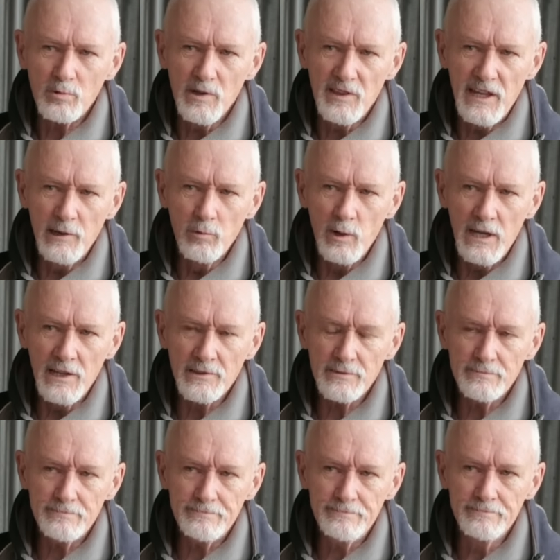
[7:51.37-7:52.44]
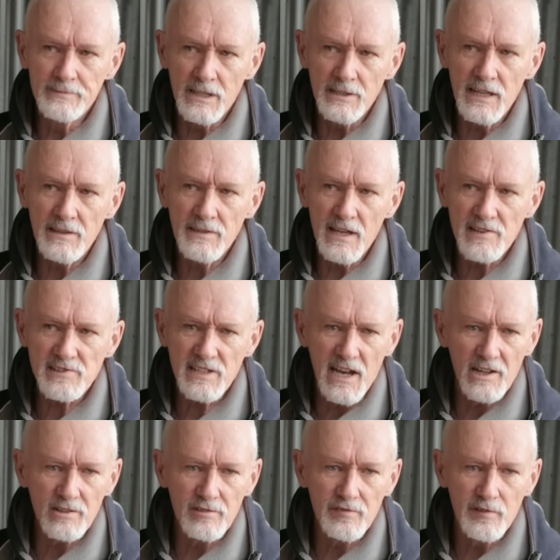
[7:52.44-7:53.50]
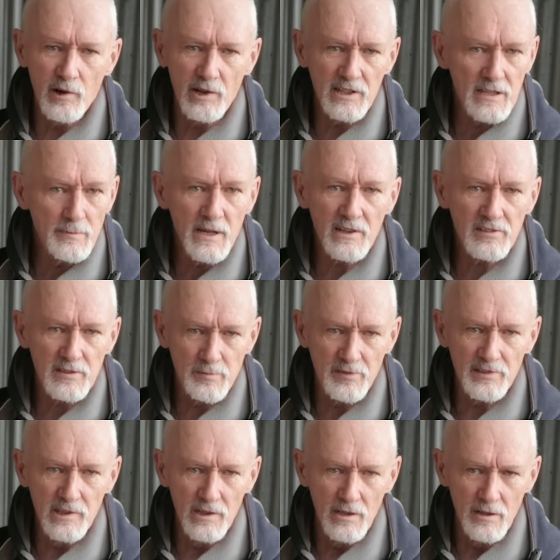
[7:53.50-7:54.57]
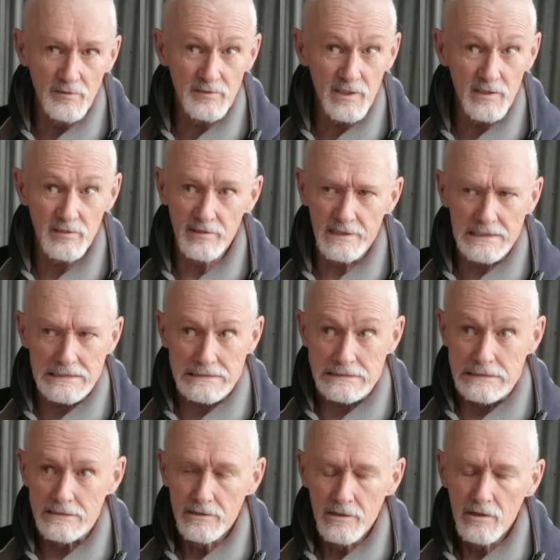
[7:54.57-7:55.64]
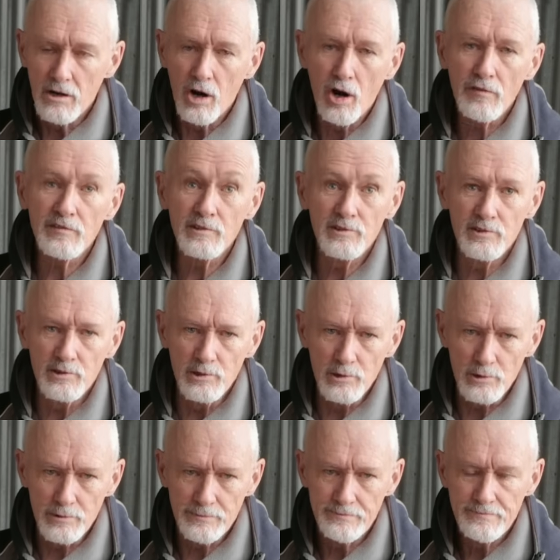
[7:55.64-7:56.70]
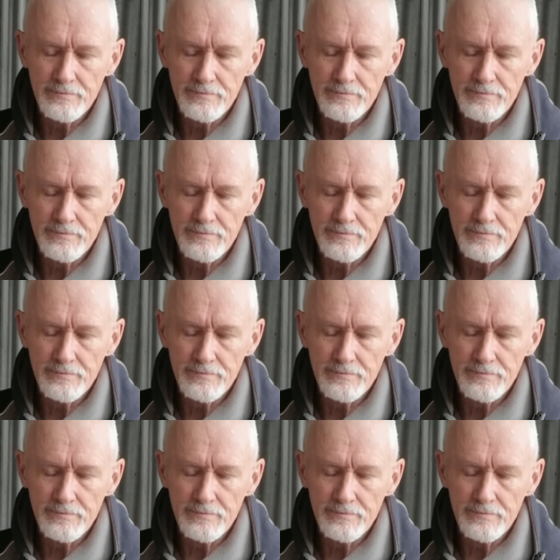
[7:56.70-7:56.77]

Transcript: We then went, and then they started fighting amongst themselves, as they often do.